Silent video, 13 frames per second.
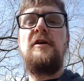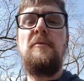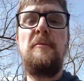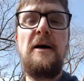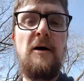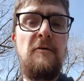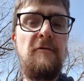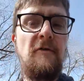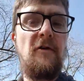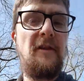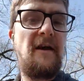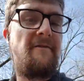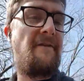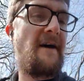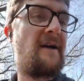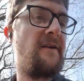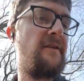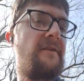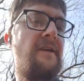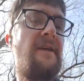them back with all their
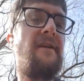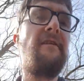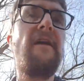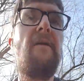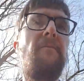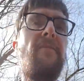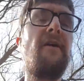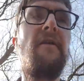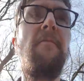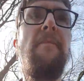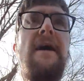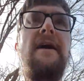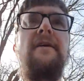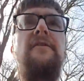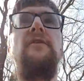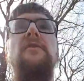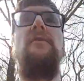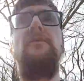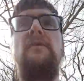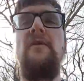faculties and bring them back
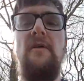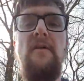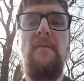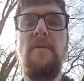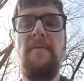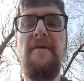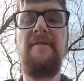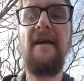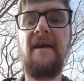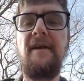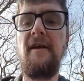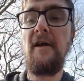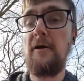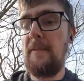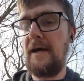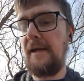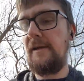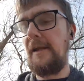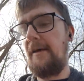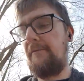to maybe second in command
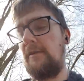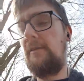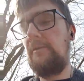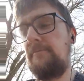level.